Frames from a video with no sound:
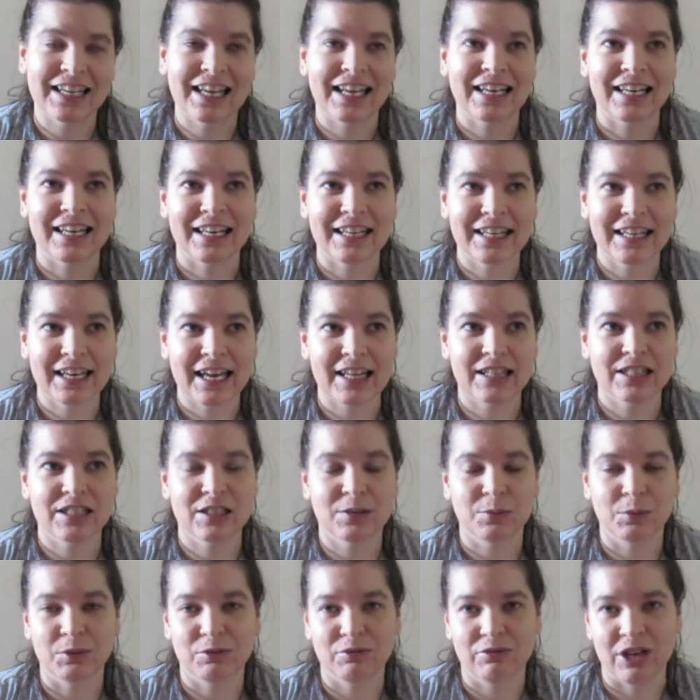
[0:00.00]
and it
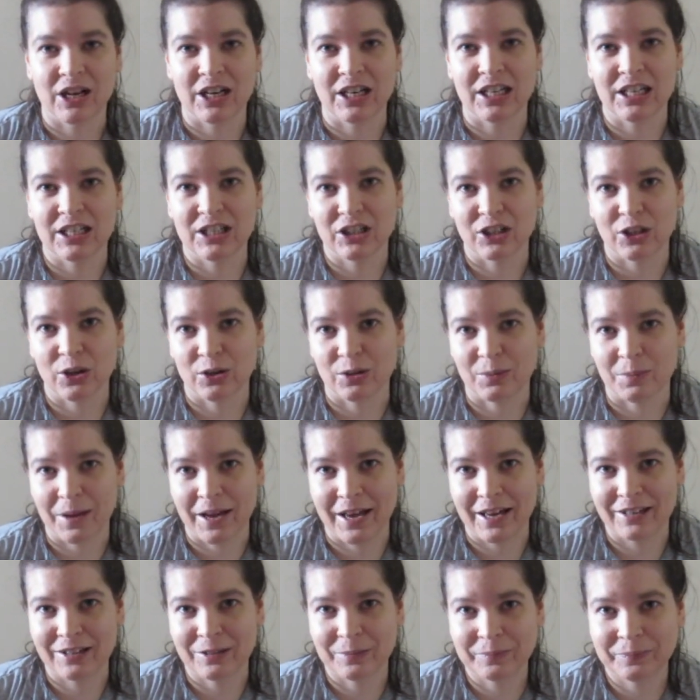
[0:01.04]
gets me ready to go to
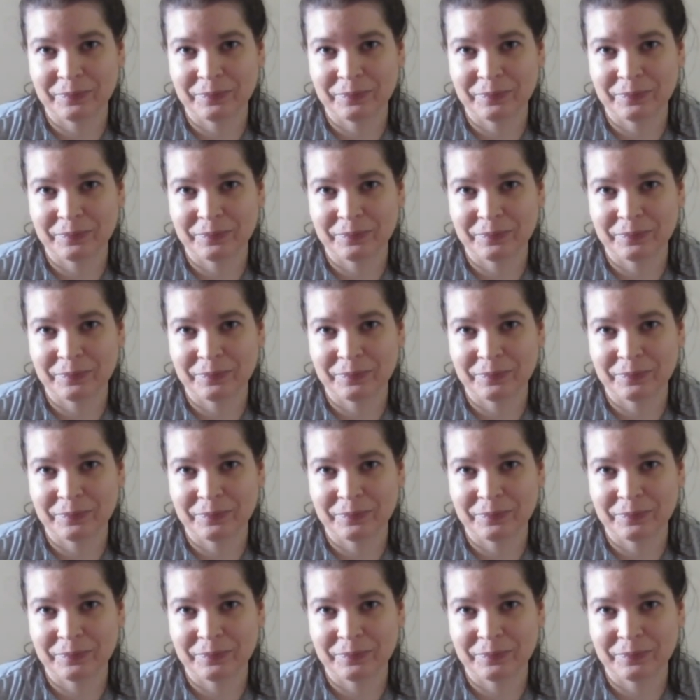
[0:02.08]
bed.